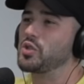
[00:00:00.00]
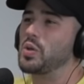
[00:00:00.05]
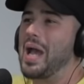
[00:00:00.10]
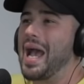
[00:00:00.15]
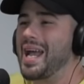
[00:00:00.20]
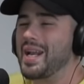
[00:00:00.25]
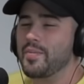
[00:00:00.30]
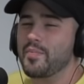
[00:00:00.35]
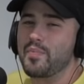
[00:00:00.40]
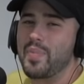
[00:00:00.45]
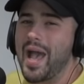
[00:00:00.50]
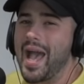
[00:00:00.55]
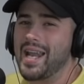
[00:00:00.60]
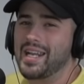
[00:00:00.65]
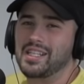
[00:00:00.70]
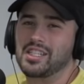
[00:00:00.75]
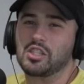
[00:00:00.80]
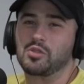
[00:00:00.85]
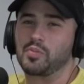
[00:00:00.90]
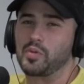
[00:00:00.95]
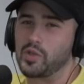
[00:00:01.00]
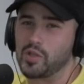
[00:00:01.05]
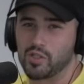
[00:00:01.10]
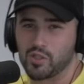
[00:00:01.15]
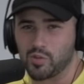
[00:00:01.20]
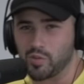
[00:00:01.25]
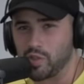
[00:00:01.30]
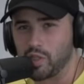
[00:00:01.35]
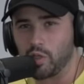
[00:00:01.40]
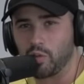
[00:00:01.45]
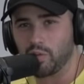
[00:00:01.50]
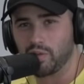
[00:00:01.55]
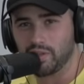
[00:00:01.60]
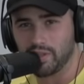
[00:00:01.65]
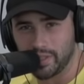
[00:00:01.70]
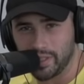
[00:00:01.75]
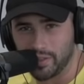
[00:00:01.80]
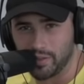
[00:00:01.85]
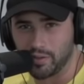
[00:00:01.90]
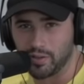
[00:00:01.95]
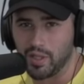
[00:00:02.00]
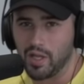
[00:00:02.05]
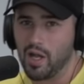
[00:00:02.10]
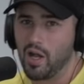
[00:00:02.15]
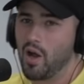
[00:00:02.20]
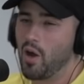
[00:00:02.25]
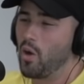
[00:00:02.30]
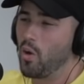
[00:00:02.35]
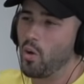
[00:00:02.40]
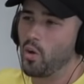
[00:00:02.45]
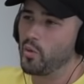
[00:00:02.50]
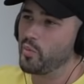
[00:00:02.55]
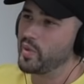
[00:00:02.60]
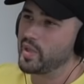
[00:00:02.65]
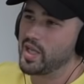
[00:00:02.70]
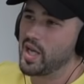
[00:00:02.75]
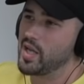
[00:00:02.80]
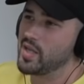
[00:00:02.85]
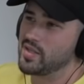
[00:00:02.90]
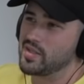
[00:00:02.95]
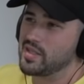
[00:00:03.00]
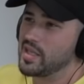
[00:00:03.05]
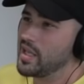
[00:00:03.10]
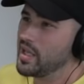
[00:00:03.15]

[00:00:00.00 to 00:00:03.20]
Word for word: you had a bad experience when you were little, or because